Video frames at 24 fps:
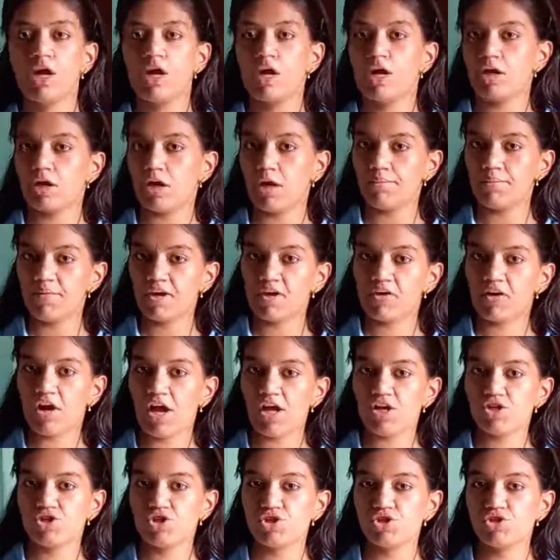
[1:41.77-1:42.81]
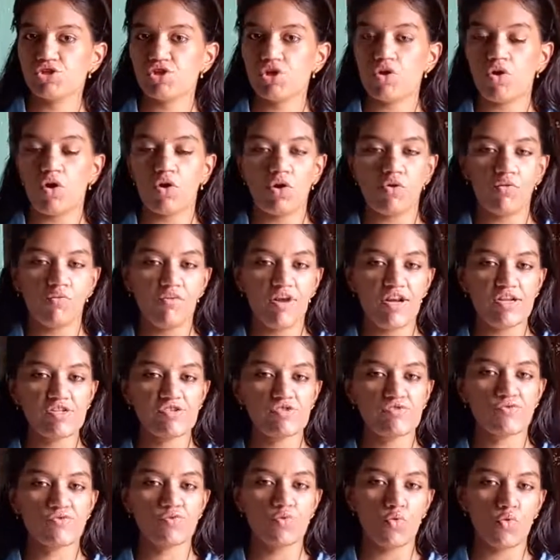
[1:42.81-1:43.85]
Rub a dry ginger on a wet
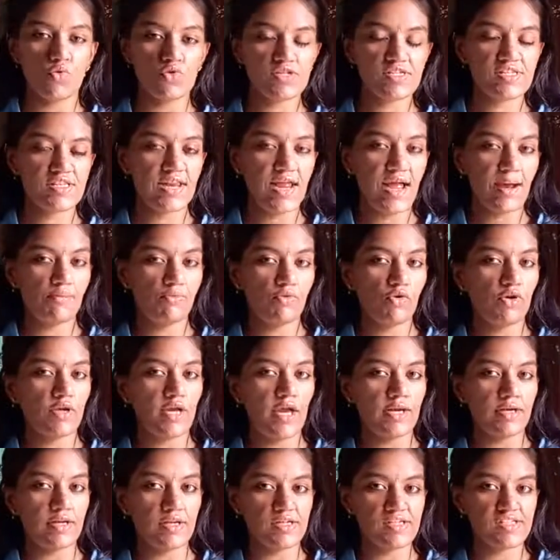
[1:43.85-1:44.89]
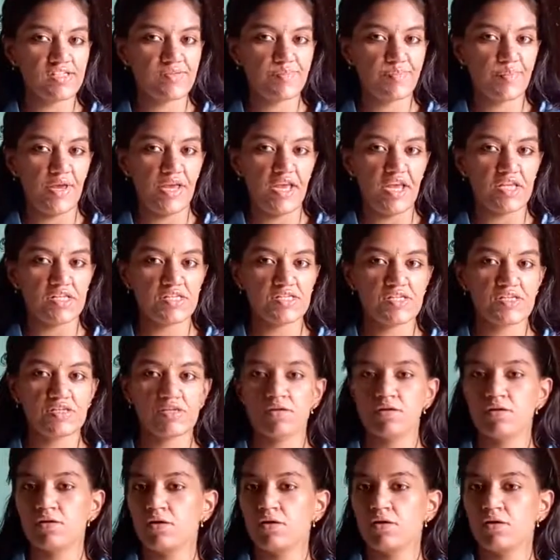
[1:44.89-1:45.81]
stone slab to get it spaced.